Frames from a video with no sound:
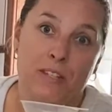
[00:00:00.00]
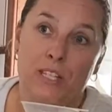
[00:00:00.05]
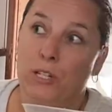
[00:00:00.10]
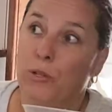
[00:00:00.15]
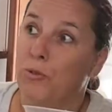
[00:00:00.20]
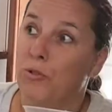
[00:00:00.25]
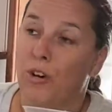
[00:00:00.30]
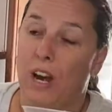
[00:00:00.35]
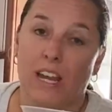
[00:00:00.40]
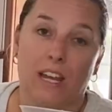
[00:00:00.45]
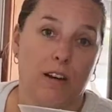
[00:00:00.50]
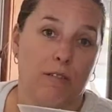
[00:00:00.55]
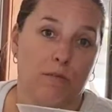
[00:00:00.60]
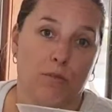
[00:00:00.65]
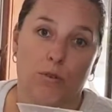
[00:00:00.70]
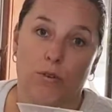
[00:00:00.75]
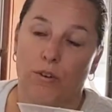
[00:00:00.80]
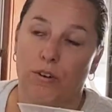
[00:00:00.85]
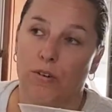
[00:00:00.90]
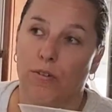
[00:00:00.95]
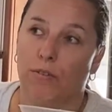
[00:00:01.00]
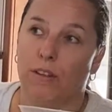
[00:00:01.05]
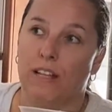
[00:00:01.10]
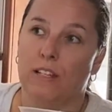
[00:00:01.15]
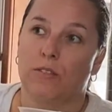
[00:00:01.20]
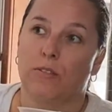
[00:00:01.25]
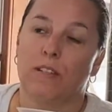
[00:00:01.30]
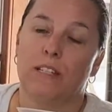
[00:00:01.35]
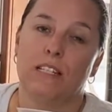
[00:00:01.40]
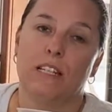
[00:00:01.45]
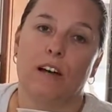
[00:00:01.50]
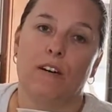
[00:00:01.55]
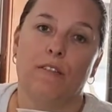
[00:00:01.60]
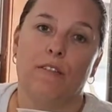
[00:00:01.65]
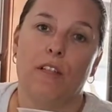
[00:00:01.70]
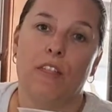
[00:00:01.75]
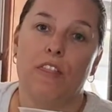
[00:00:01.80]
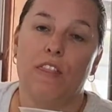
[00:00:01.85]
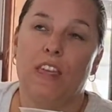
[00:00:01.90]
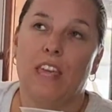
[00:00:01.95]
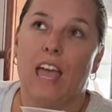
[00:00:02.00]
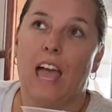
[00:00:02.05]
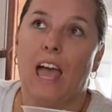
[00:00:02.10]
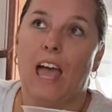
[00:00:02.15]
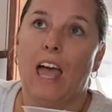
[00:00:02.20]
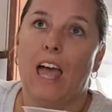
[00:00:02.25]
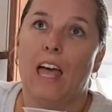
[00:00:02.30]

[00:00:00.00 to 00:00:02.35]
Still drank it raw and all that sort of stuff. The